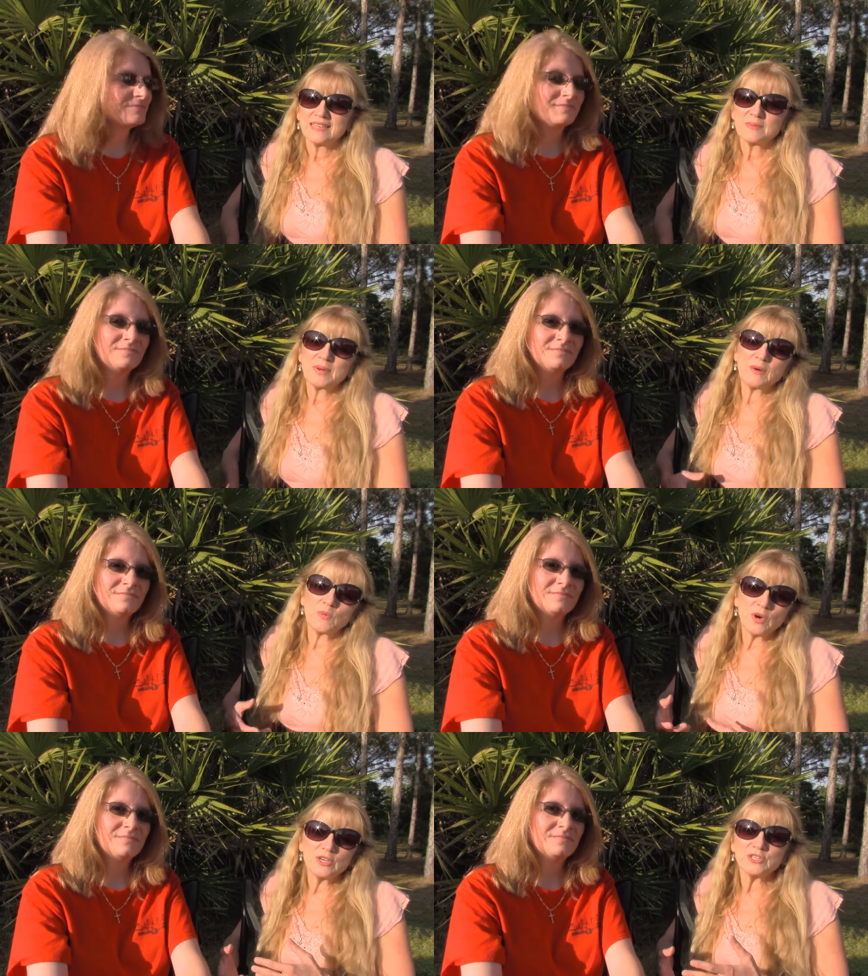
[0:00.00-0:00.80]

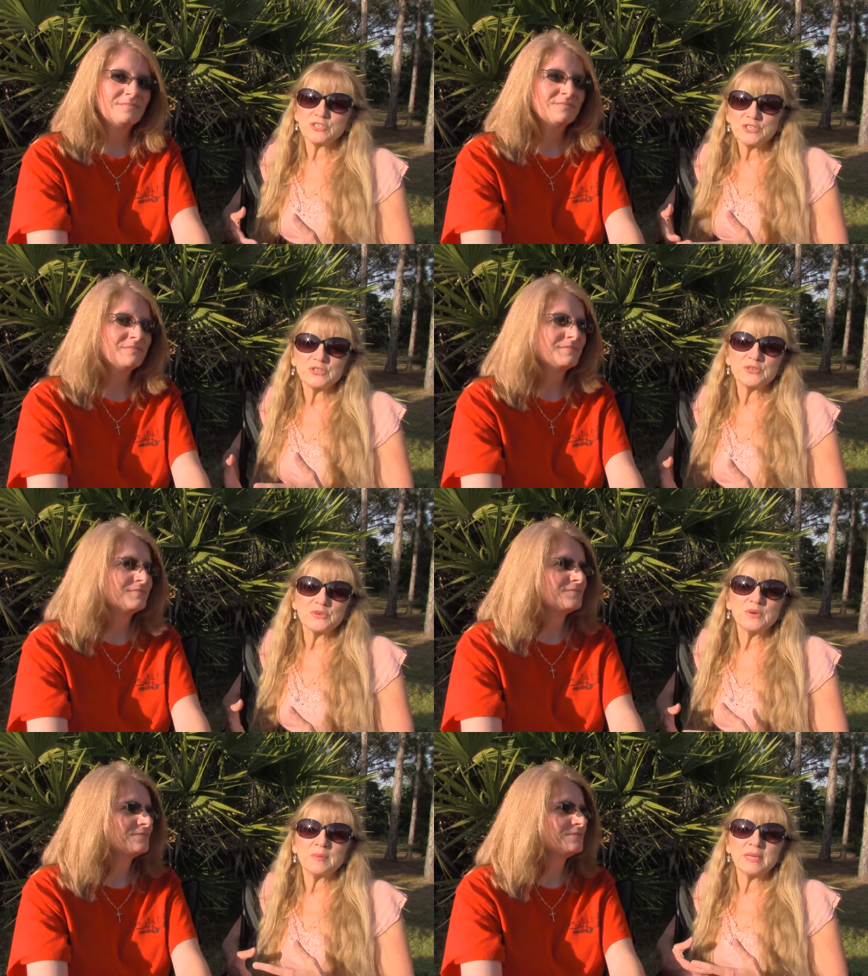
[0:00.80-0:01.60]
Speaker 1: about one or
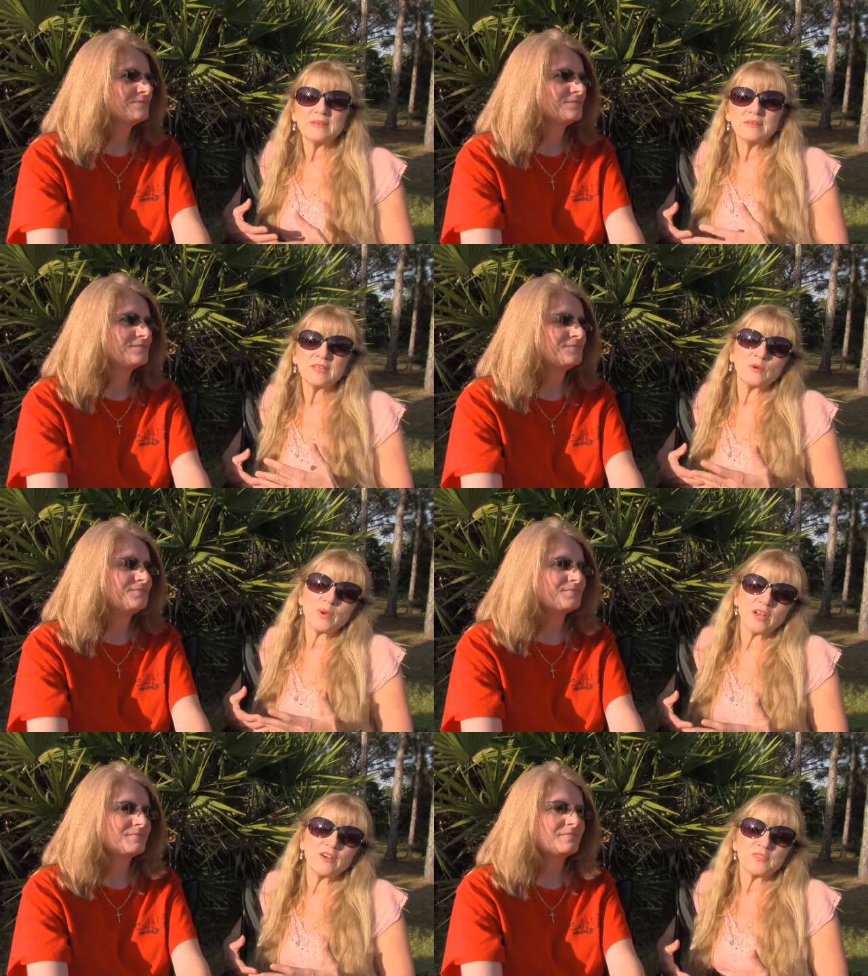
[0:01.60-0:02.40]
two. I mean, you know,
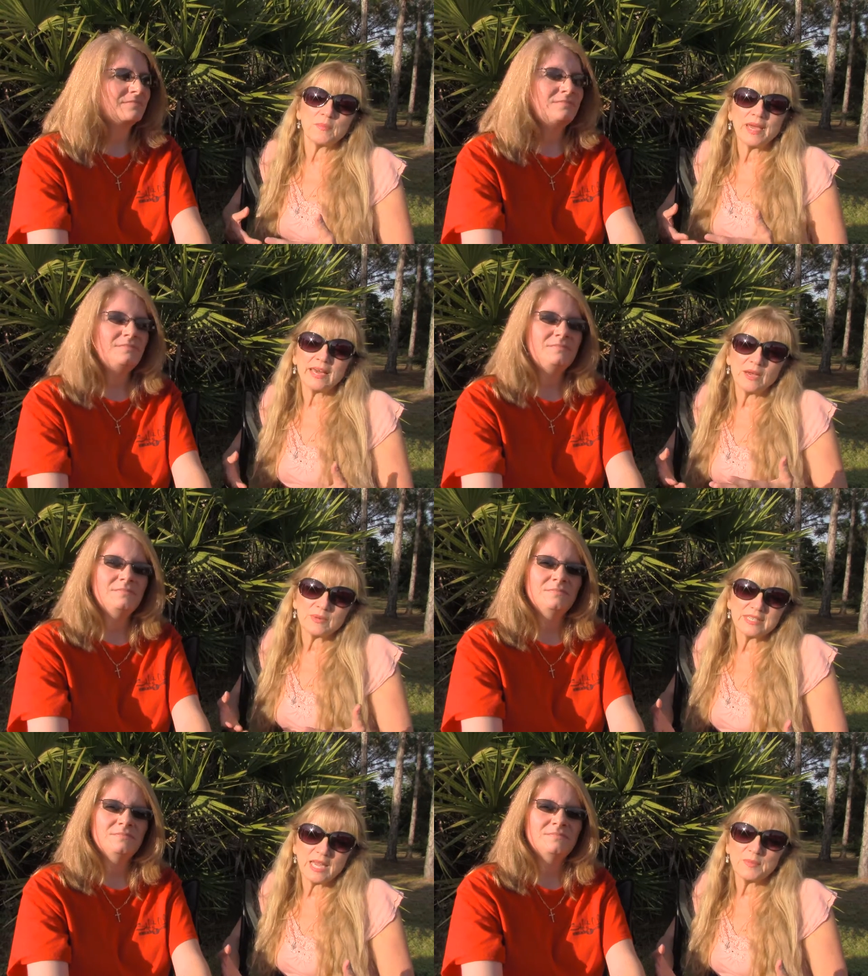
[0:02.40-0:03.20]
right off the bat, I
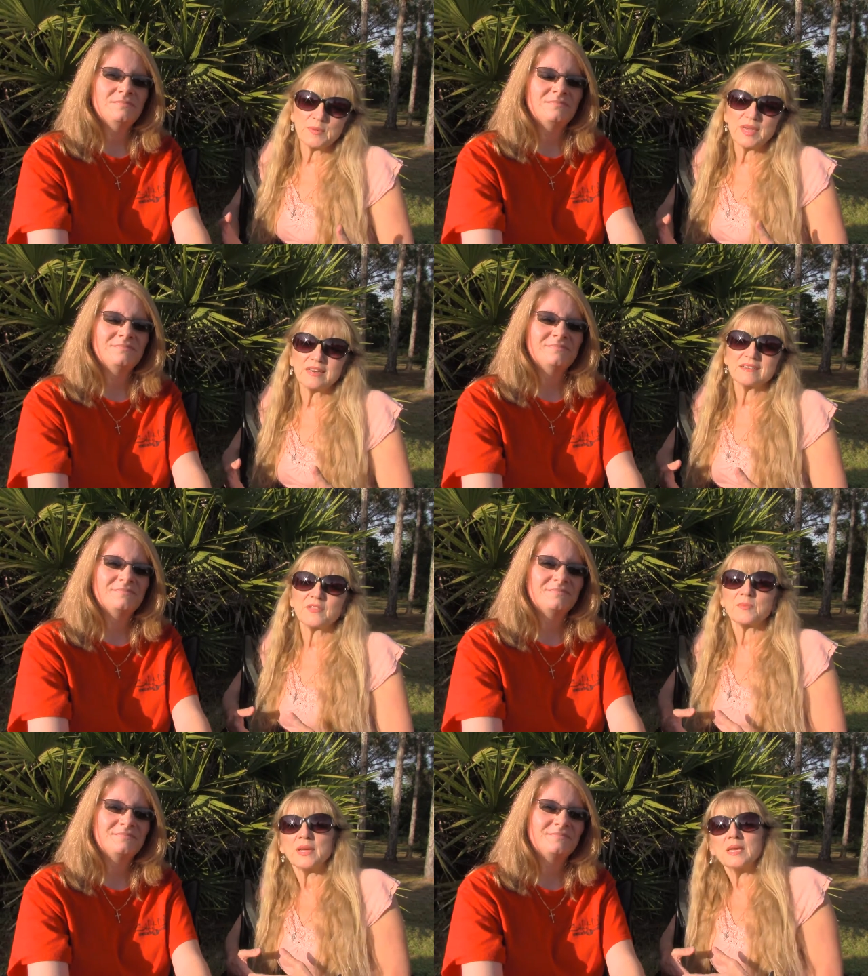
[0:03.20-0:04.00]
was happy we had
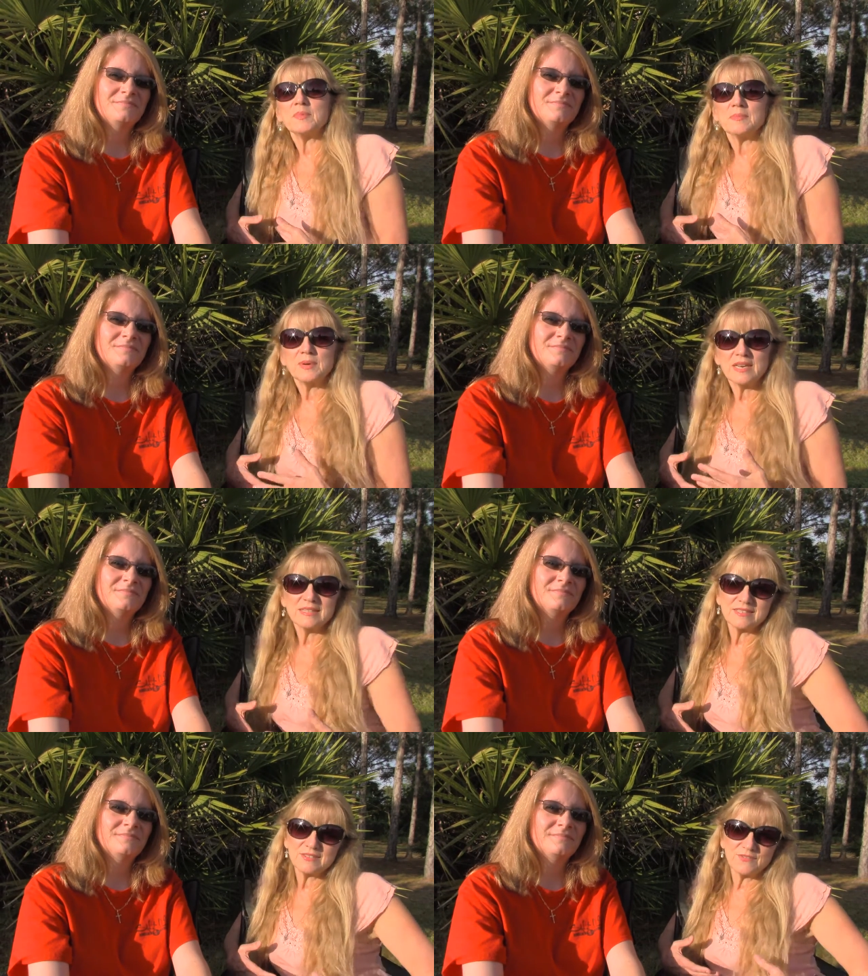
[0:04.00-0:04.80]
another baby, but
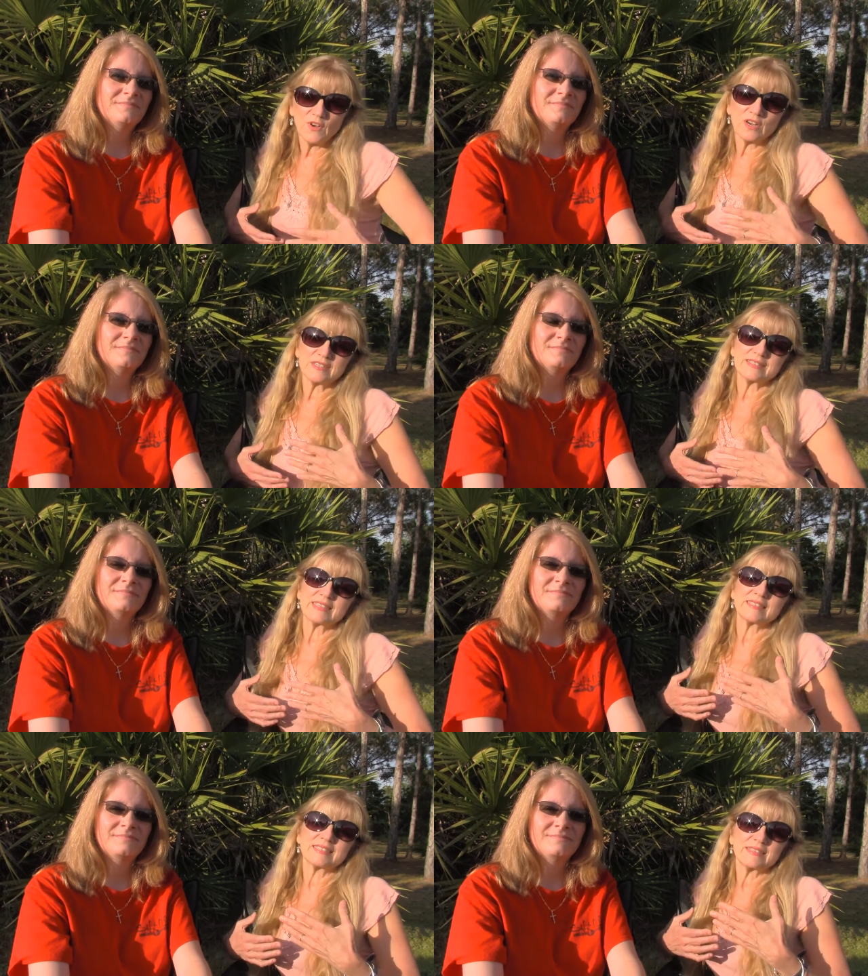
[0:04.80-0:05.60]
as far as it,